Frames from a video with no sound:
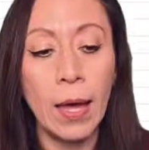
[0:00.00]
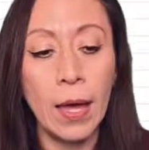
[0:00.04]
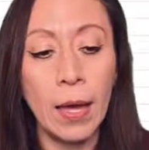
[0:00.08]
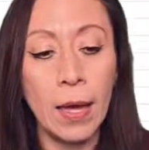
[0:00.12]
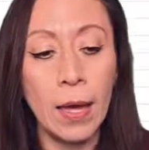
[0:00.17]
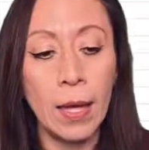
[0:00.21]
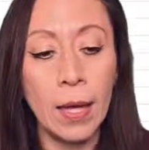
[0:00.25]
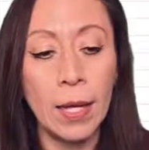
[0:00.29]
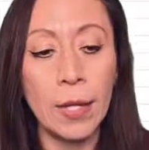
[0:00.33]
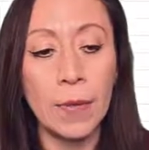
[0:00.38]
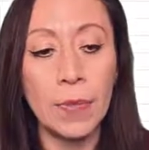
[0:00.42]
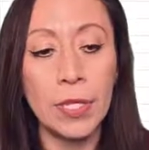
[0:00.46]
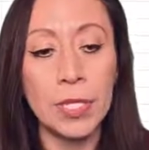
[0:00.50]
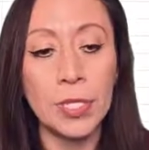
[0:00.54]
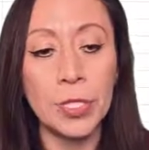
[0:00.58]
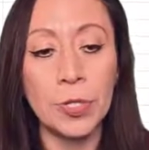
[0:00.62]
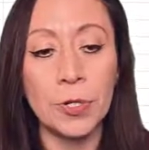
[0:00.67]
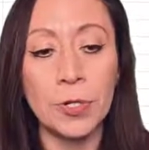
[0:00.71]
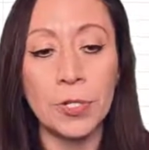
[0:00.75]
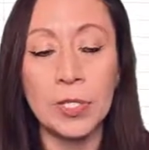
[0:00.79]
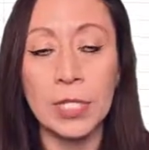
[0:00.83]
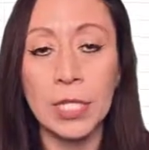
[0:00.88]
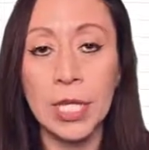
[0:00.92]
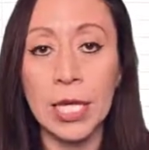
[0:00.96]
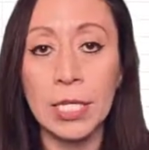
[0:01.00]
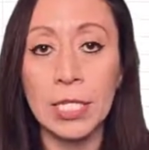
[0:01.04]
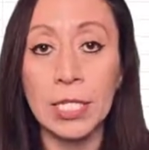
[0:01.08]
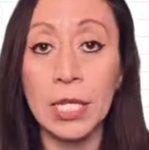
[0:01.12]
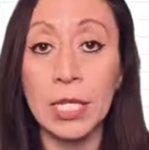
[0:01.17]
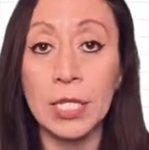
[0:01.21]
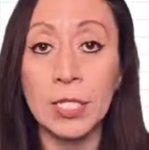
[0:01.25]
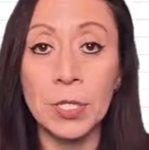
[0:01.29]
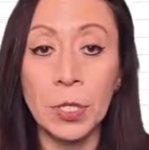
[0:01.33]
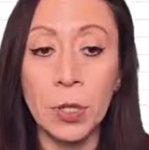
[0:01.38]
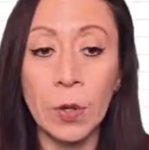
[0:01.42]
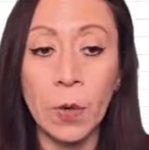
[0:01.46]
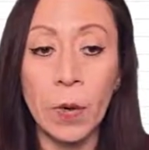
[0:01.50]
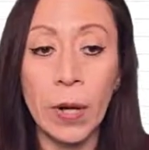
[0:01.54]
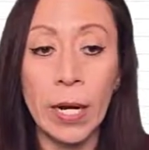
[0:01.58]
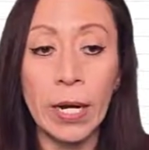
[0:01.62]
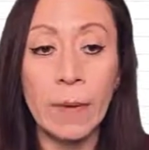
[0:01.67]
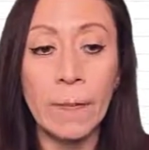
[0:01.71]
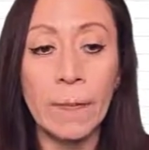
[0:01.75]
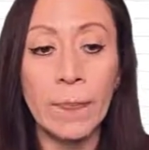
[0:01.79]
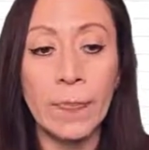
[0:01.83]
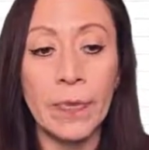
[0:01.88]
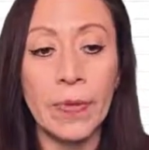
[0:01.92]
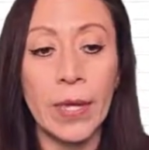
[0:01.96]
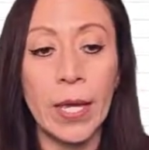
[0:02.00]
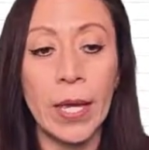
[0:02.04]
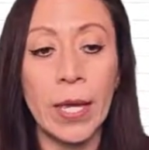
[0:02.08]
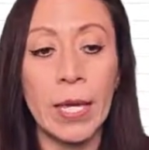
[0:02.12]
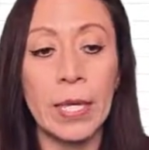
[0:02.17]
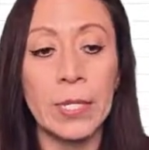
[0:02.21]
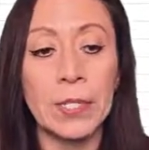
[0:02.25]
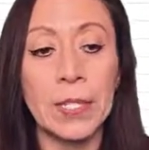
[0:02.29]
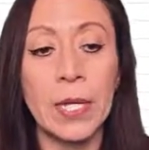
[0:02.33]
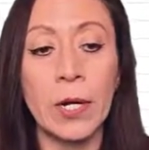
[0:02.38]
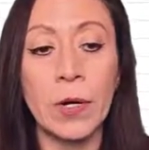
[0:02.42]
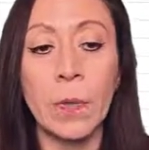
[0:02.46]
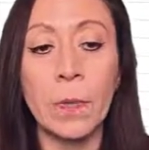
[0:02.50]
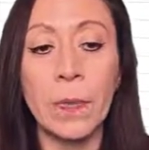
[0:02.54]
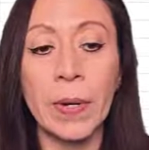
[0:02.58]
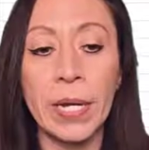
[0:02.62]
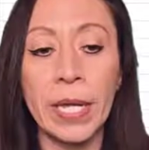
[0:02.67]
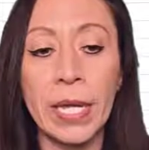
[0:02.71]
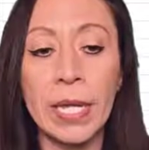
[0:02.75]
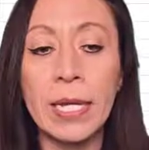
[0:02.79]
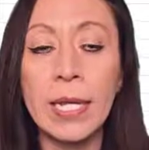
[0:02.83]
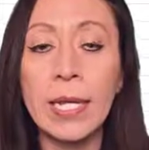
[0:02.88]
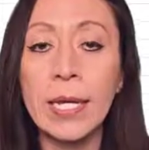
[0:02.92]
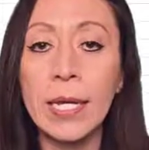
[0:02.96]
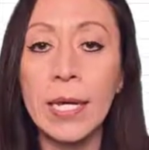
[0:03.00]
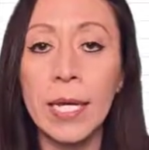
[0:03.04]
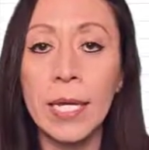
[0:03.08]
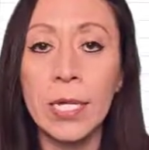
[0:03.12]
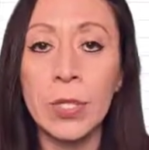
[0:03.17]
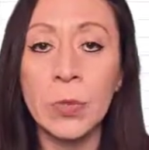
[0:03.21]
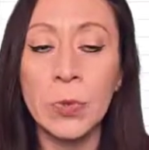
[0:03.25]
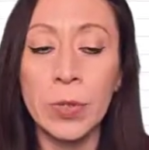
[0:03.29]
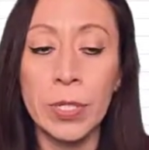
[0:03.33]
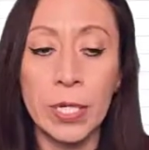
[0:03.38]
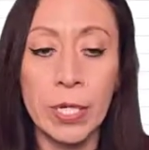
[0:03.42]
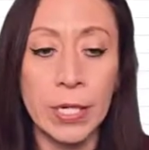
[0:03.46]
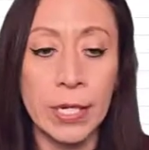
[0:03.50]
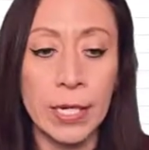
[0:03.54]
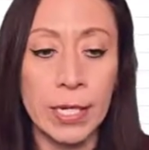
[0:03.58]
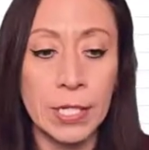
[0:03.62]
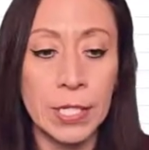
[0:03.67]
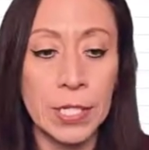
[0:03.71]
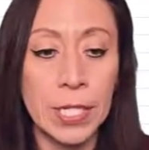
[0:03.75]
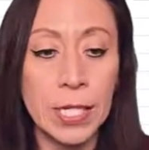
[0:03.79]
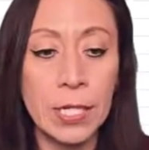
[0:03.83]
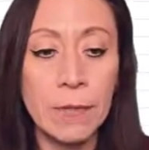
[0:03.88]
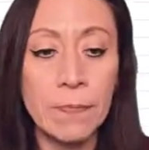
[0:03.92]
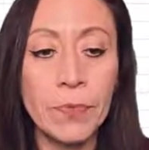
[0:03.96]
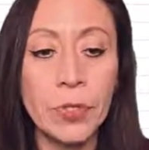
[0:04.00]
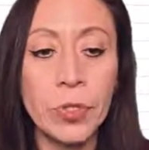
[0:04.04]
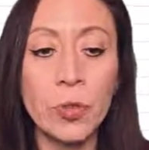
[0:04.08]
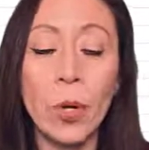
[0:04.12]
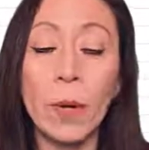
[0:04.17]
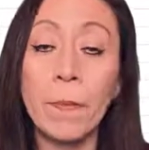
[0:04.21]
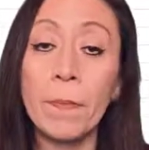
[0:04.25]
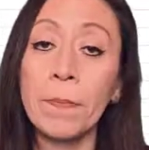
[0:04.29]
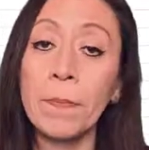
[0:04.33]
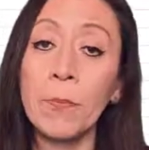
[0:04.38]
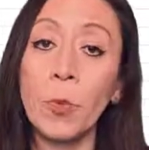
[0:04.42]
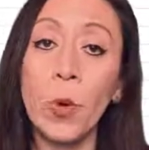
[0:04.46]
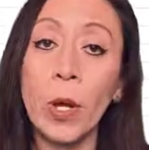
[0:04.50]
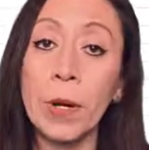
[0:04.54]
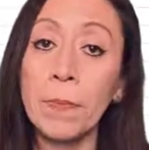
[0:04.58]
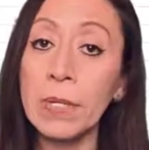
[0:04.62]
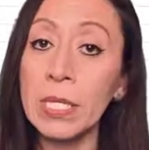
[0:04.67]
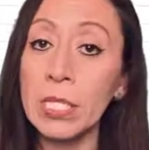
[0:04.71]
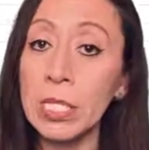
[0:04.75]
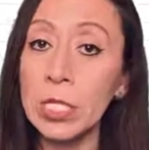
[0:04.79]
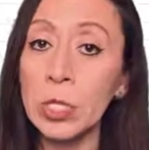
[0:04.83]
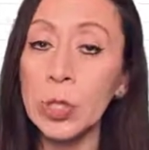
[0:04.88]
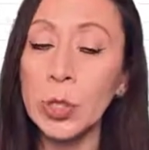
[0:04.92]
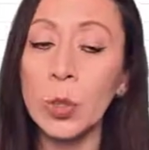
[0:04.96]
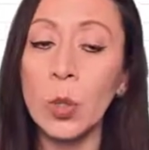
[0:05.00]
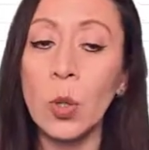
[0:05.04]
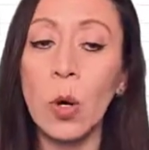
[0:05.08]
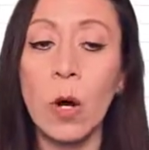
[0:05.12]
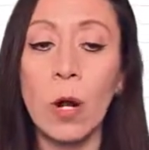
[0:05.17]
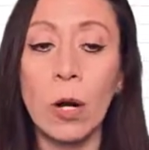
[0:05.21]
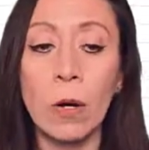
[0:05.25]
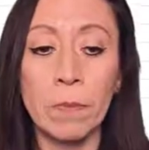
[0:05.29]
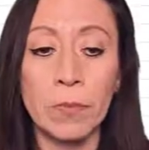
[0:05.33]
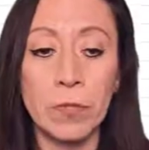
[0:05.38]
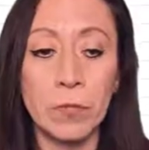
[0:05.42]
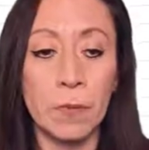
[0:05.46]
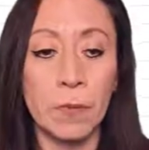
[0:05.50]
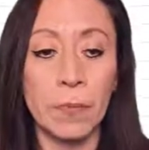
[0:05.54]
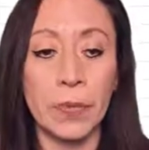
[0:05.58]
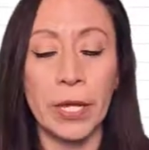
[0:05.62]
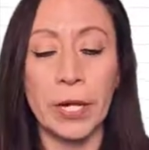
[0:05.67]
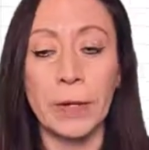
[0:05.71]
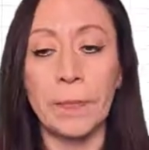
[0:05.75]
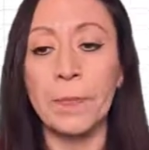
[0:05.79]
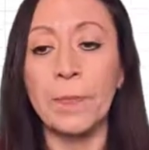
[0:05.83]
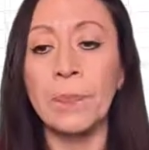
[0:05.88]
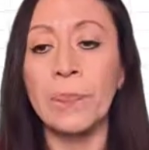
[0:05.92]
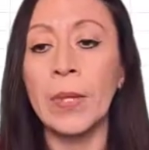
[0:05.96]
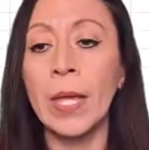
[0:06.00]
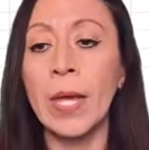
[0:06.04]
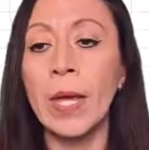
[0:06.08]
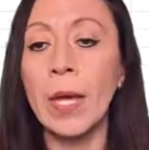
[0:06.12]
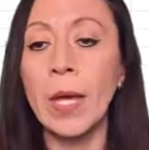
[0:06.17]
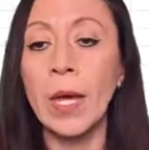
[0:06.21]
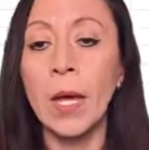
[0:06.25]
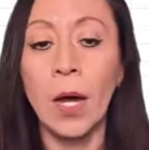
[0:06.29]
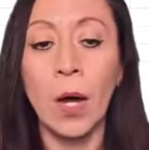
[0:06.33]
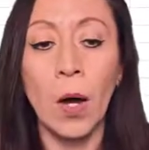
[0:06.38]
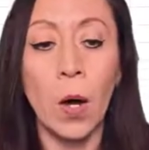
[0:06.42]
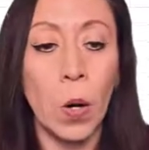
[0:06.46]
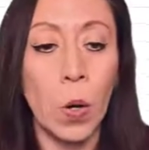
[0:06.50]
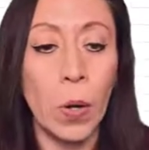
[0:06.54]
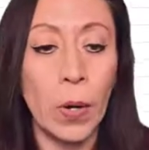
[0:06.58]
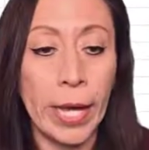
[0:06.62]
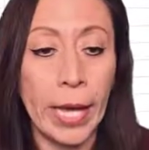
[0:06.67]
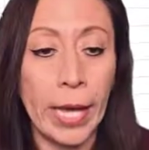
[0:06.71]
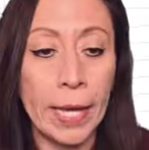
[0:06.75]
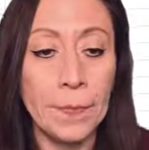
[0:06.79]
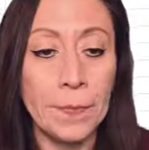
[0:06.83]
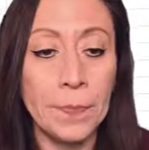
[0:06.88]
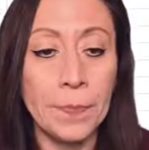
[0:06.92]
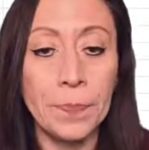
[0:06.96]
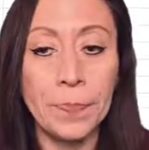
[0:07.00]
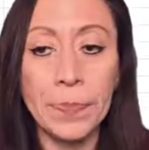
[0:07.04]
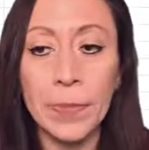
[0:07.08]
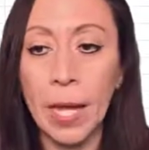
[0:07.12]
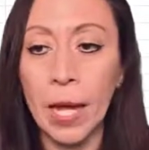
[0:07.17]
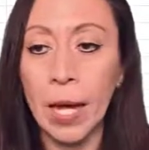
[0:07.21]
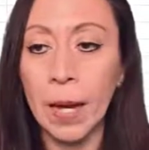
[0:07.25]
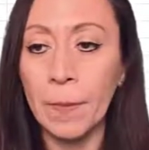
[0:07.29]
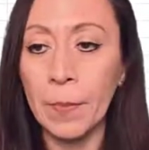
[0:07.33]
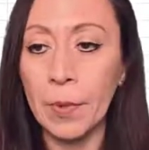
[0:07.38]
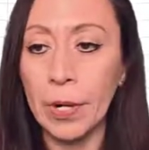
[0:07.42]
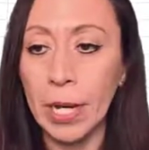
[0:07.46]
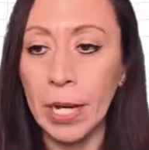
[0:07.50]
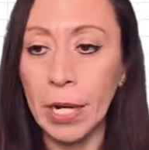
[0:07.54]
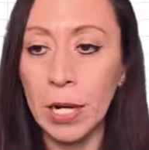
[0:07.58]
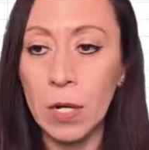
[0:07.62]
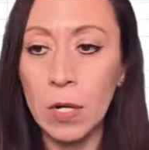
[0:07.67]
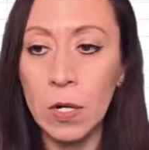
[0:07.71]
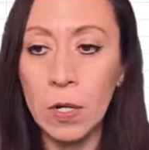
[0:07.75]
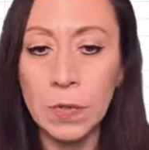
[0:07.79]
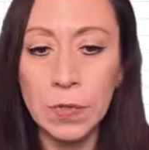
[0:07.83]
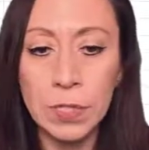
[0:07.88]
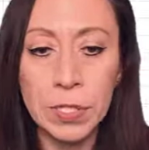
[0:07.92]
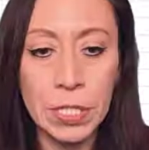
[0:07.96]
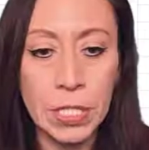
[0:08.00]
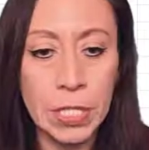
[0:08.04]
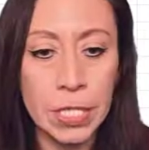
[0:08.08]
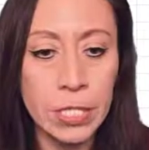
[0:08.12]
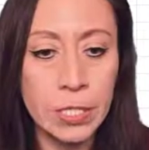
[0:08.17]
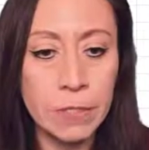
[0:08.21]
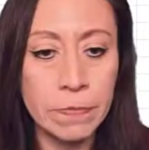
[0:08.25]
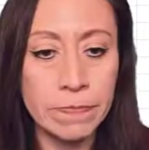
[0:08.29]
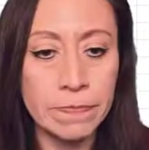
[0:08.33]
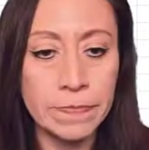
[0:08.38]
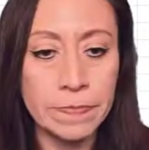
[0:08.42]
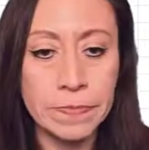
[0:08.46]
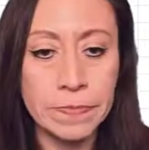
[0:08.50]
And store six is newer, start operating in 2019. So we're missing two columns from there. Okay, I'm gonna close this.